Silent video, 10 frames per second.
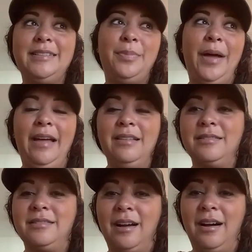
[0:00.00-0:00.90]

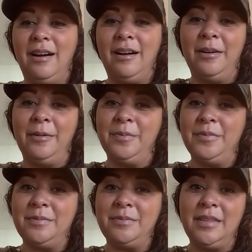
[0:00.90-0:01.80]
depends.
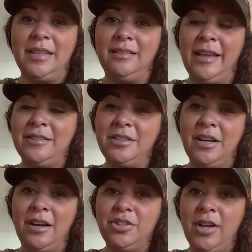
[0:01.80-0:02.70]
Like last
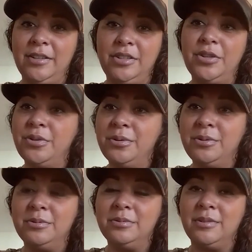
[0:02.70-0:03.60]
year I shot
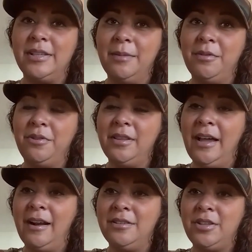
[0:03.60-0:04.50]
2, the year before
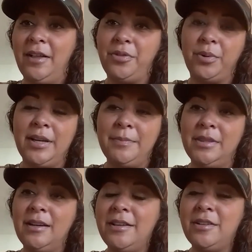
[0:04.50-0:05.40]
that I shot 3,
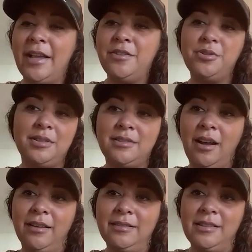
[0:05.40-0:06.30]
but then I nuisance
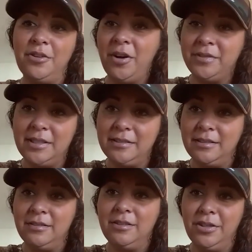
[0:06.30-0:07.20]
hunt in the off
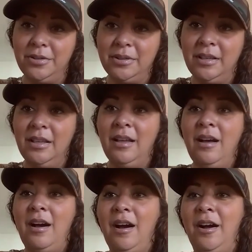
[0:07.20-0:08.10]
season too.
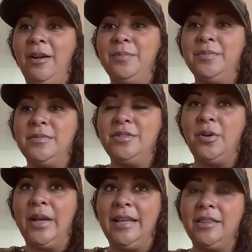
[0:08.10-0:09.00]

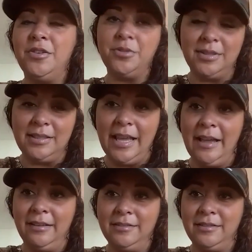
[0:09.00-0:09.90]
So I get the nuisance
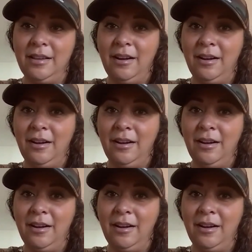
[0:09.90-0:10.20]
tags.